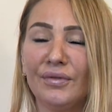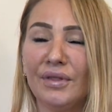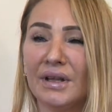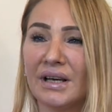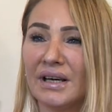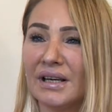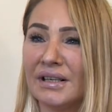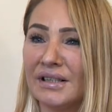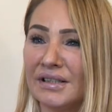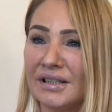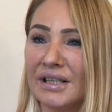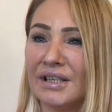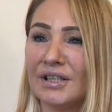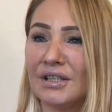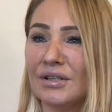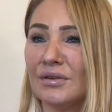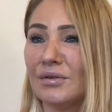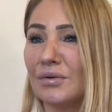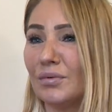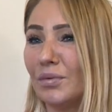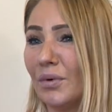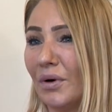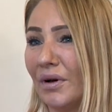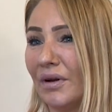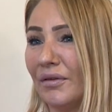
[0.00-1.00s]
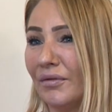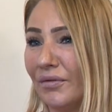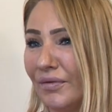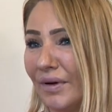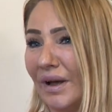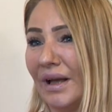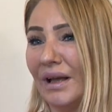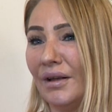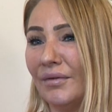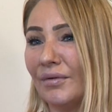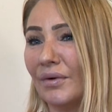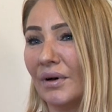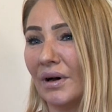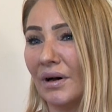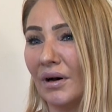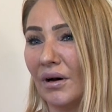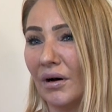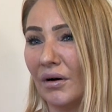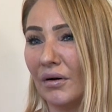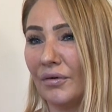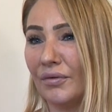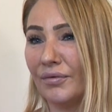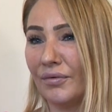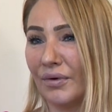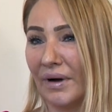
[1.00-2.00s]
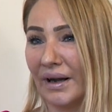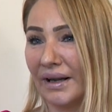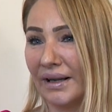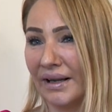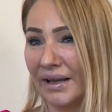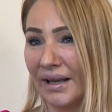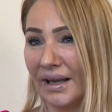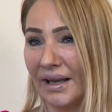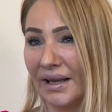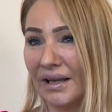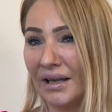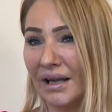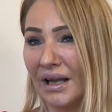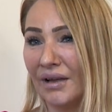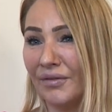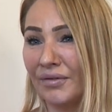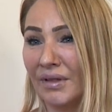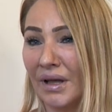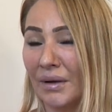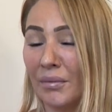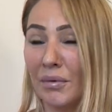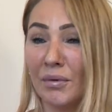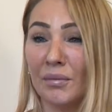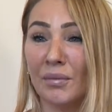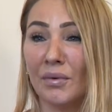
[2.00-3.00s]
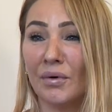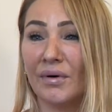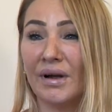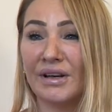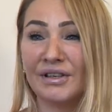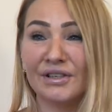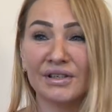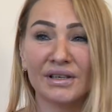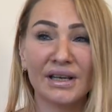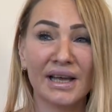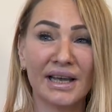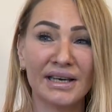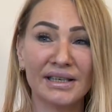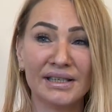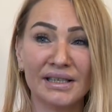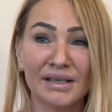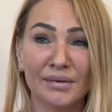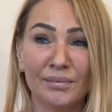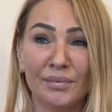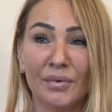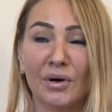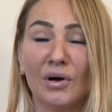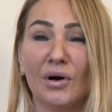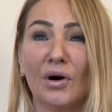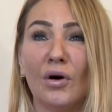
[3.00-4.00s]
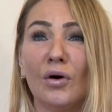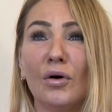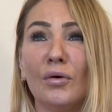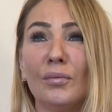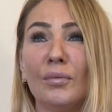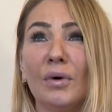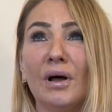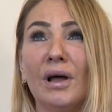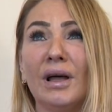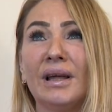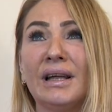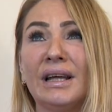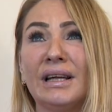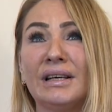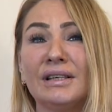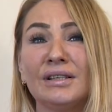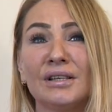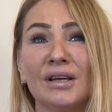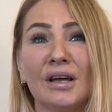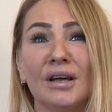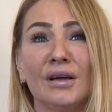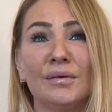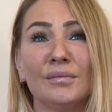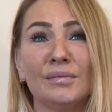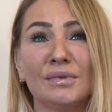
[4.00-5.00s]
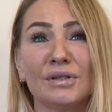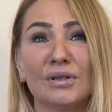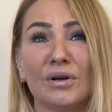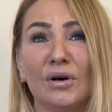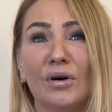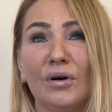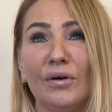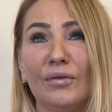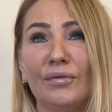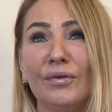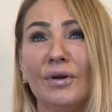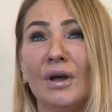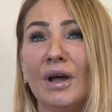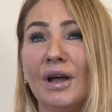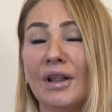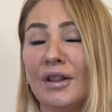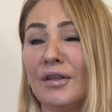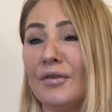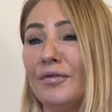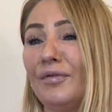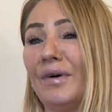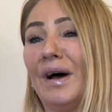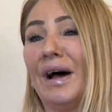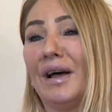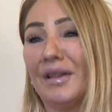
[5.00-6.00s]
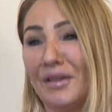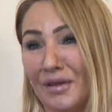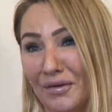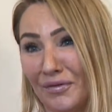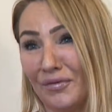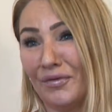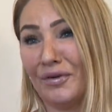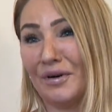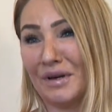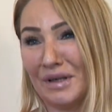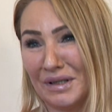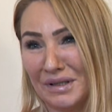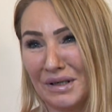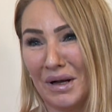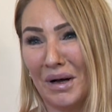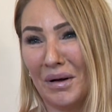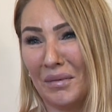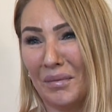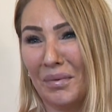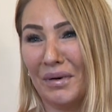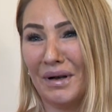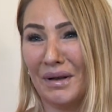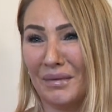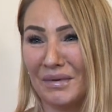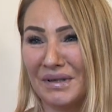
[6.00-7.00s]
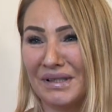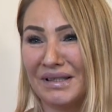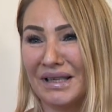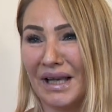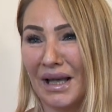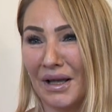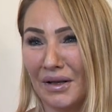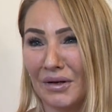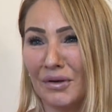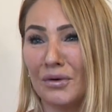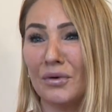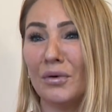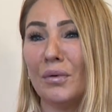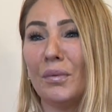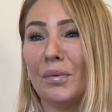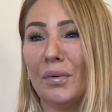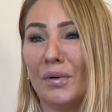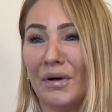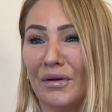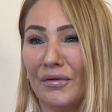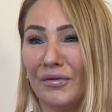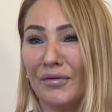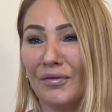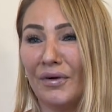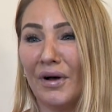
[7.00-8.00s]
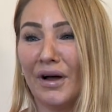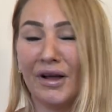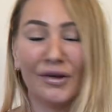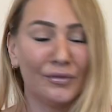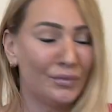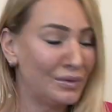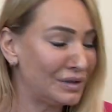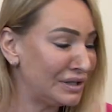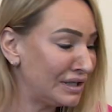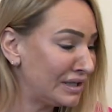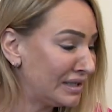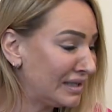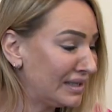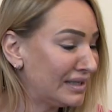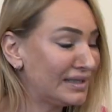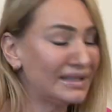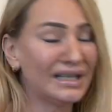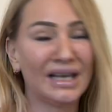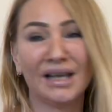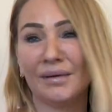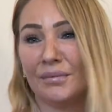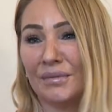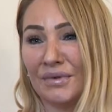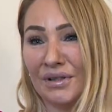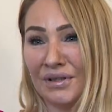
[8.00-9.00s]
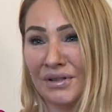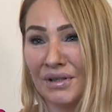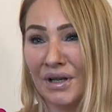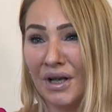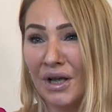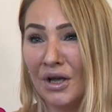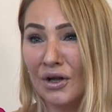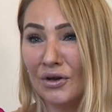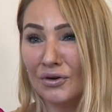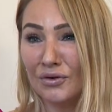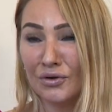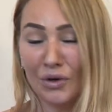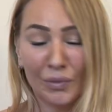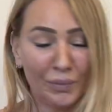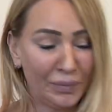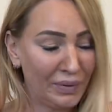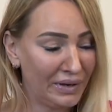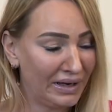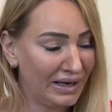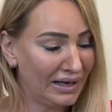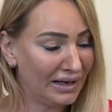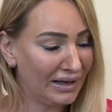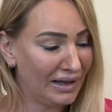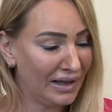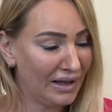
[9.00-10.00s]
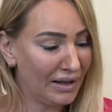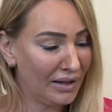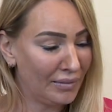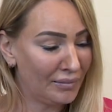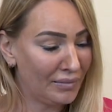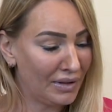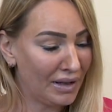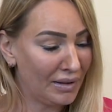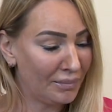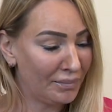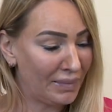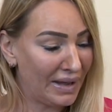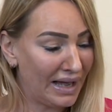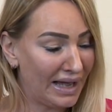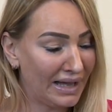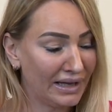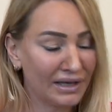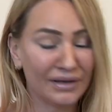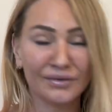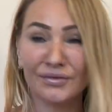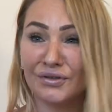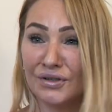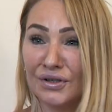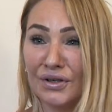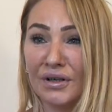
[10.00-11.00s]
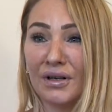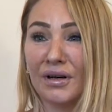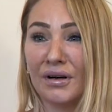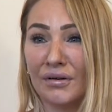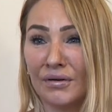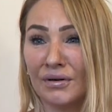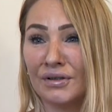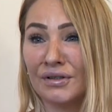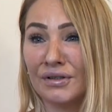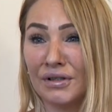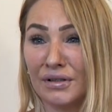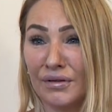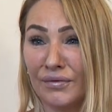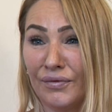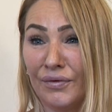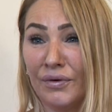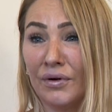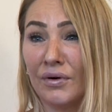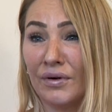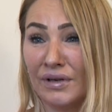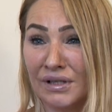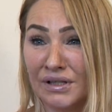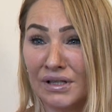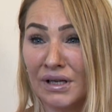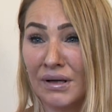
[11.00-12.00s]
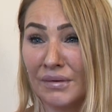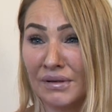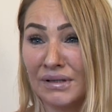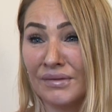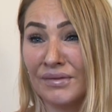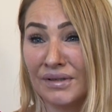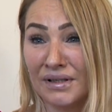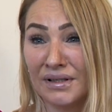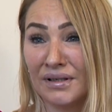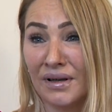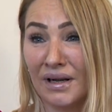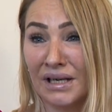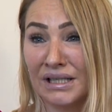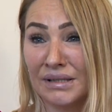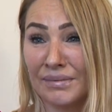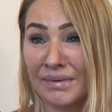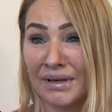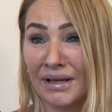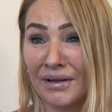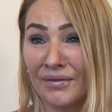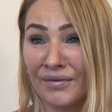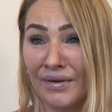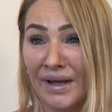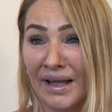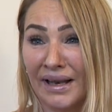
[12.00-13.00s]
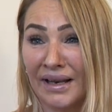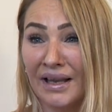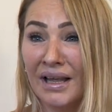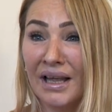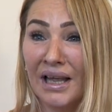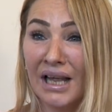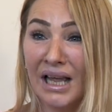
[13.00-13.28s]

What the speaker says: the constituents were in favour of fracking, if they were more educated or in terms of the fact that, for example, it was set at 0.5, which is the same as dropping a bag of sugar onto the floor in terms of a seismic event,